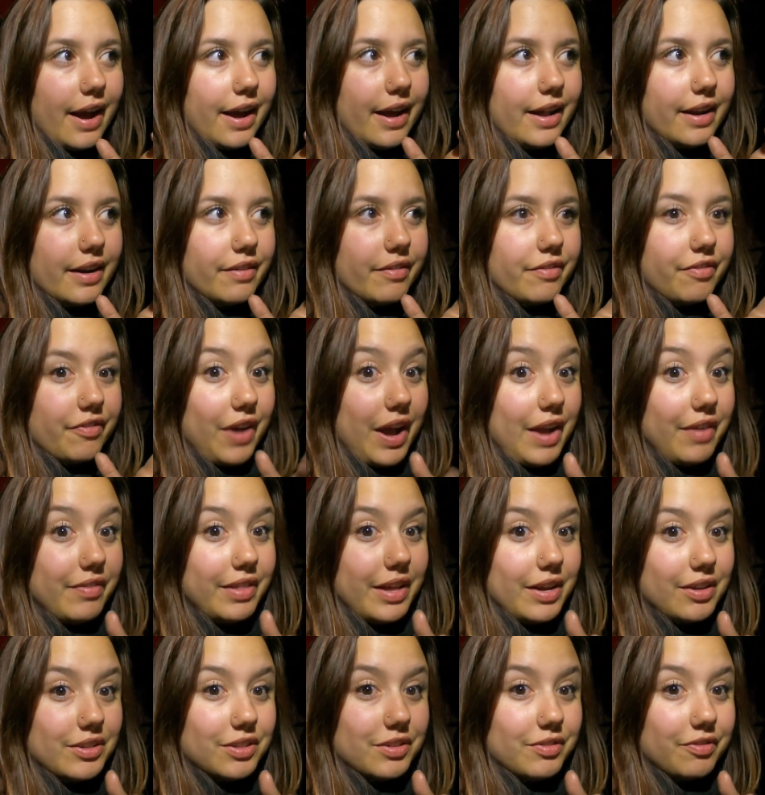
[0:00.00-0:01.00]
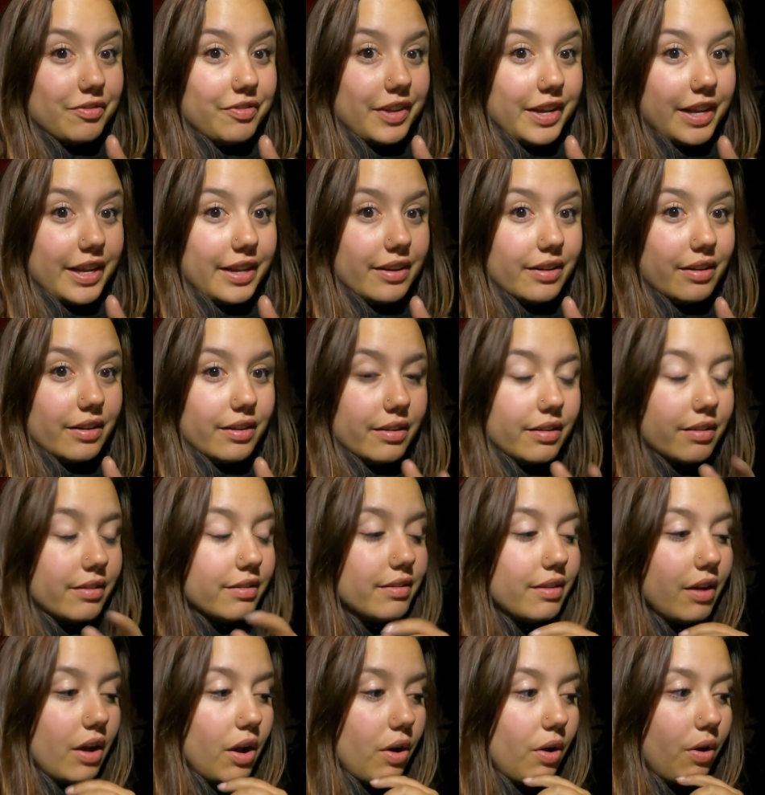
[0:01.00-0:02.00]
5,000 feet.
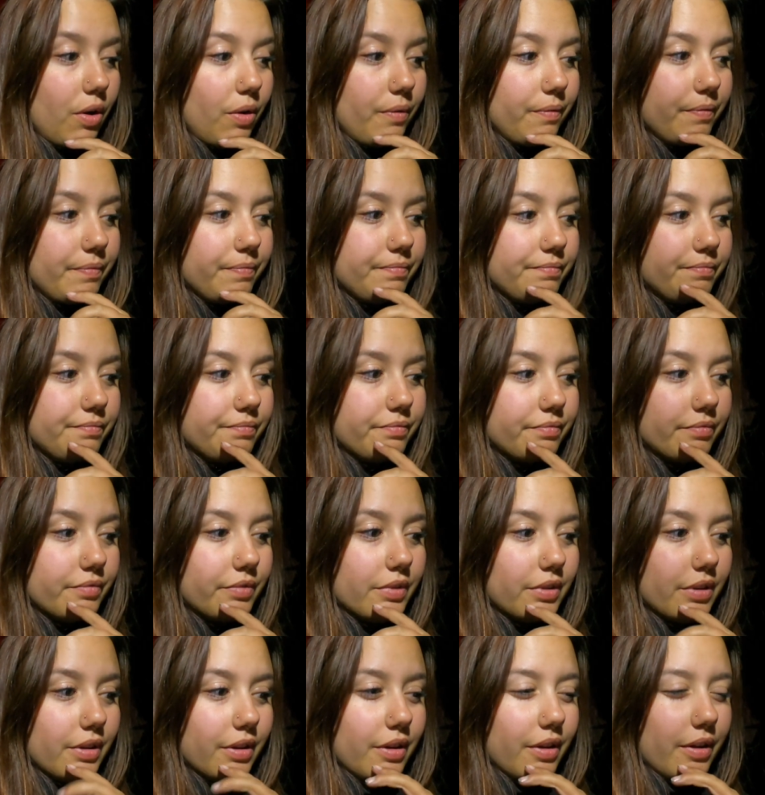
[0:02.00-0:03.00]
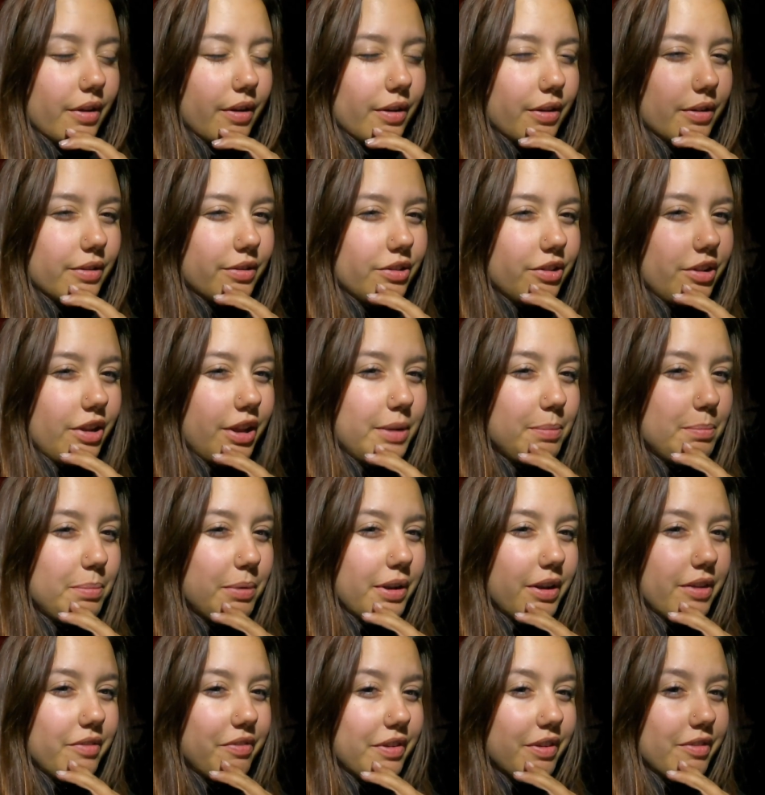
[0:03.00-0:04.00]
So
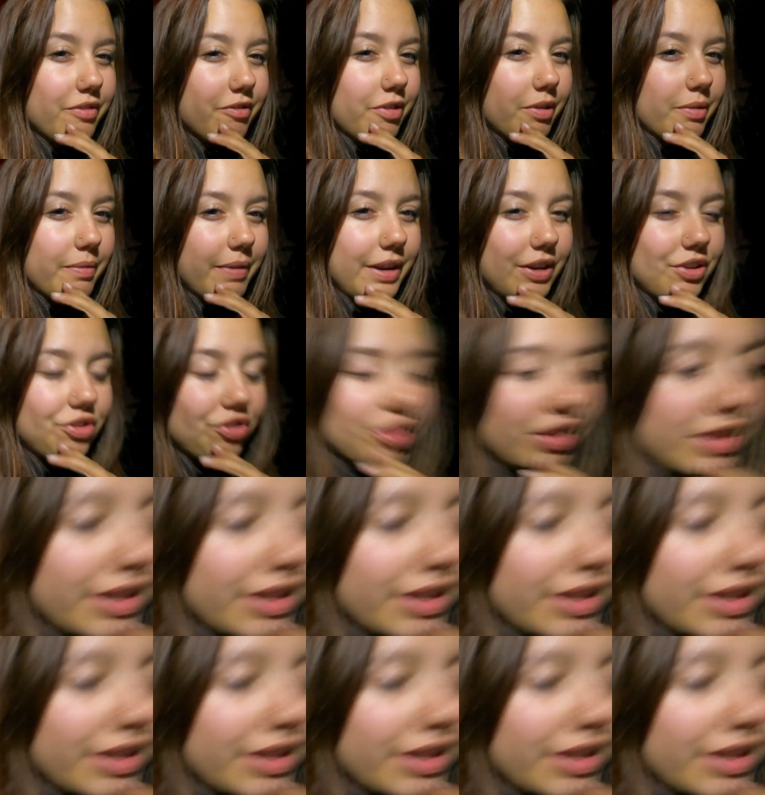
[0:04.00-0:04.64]
tidbit of information